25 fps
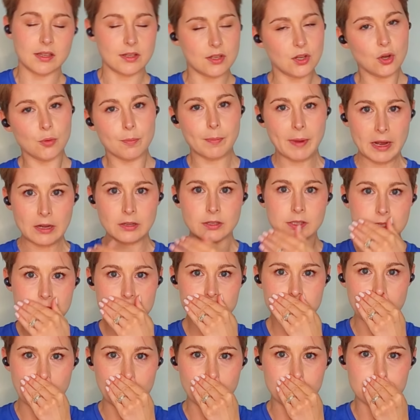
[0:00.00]

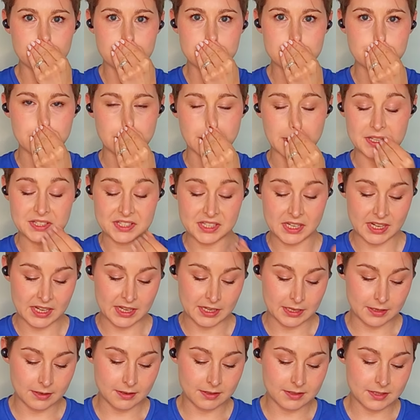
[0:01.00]
balance challenge because
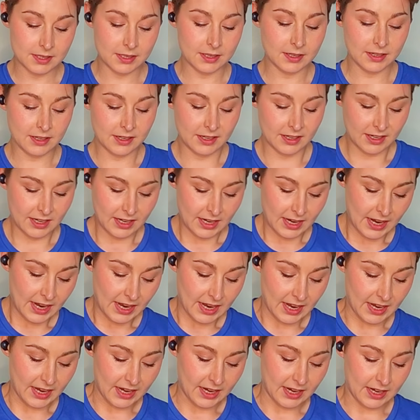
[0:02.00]
it is
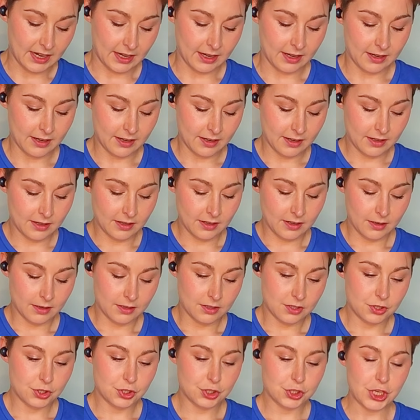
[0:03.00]
a
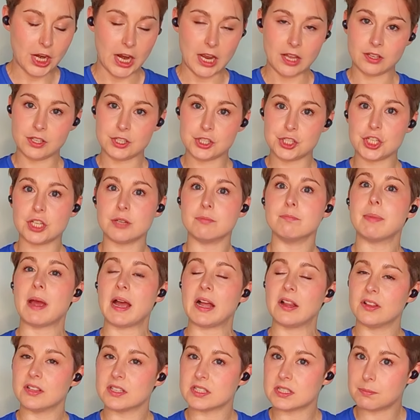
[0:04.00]
challenging
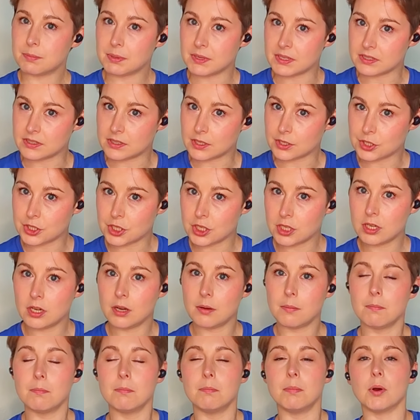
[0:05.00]
balance
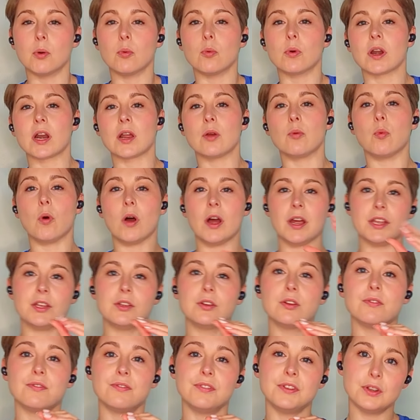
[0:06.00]
position. But what I
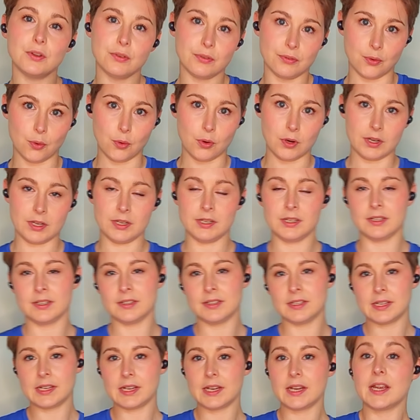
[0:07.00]
want you to feel for
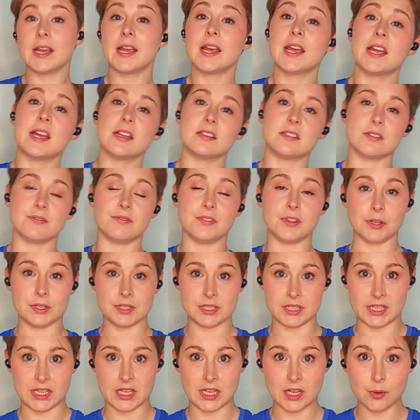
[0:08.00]
is it
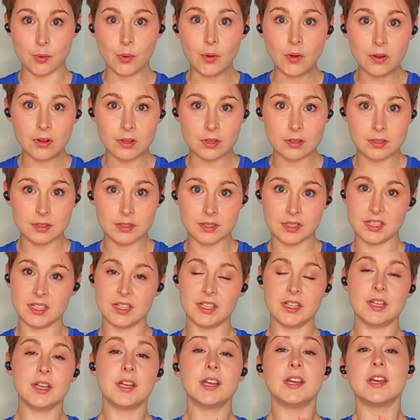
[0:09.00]
feels equal
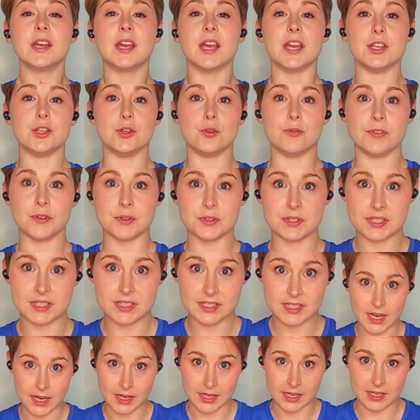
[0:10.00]
and you feel
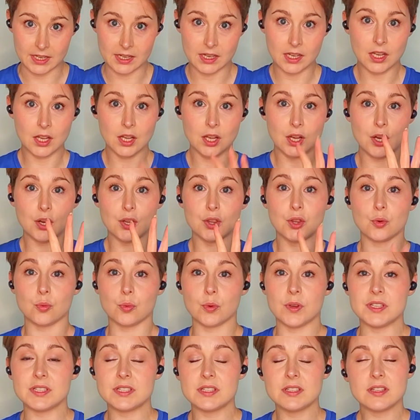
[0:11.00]
steady.
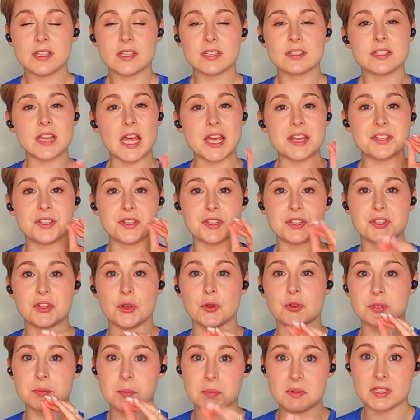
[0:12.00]
The reason this test is
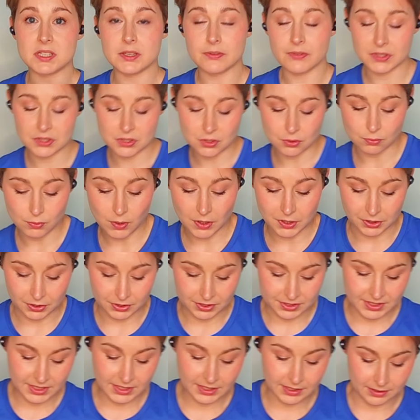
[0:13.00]
so specific to
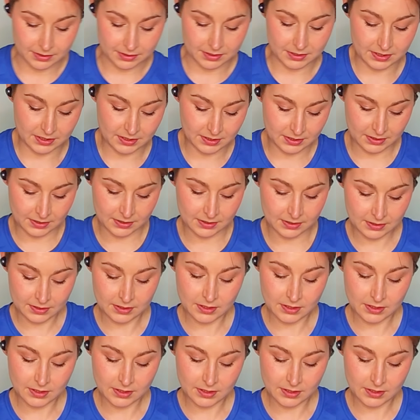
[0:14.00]
runners is